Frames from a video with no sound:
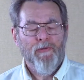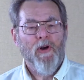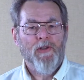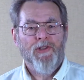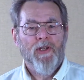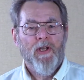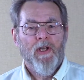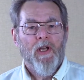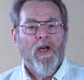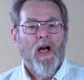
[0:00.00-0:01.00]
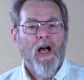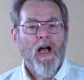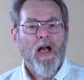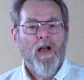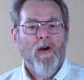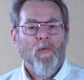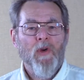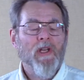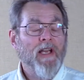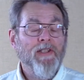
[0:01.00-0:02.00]
false.
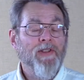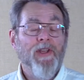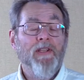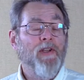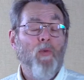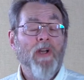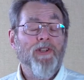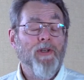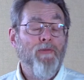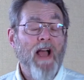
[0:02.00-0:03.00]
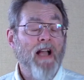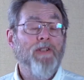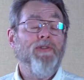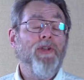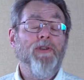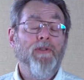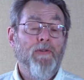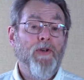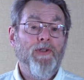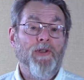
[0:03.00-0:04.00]
We like to think that Western values are
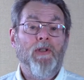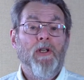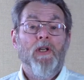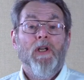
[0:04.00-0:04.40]
universal.